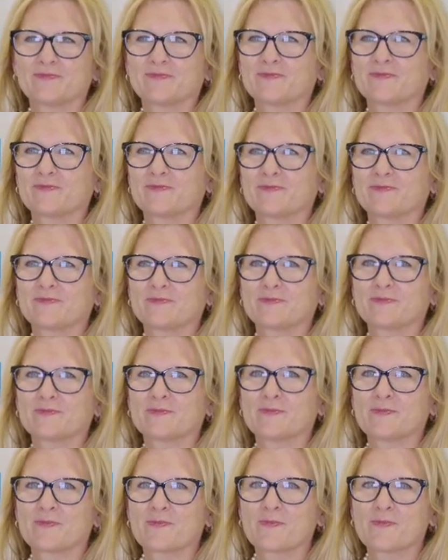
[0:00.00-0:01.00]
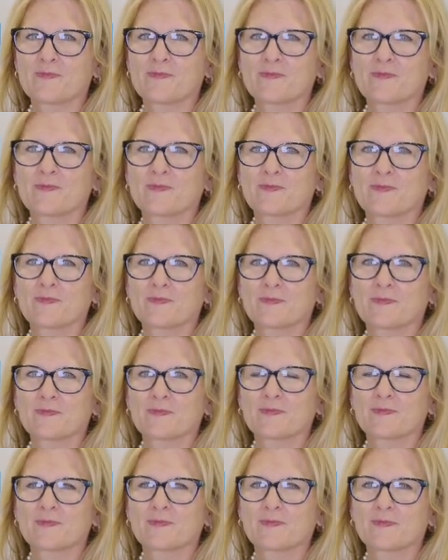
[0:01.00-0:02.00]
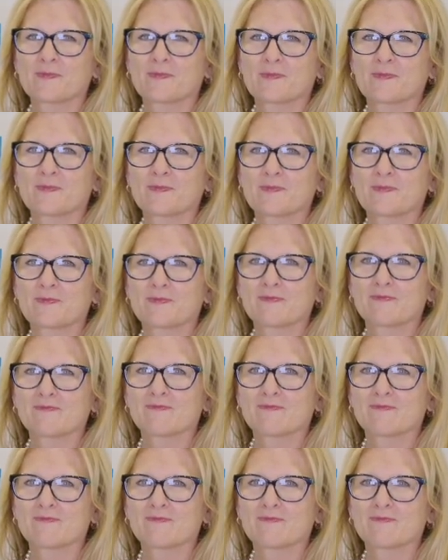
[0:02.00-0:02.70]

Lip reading: (not speaking)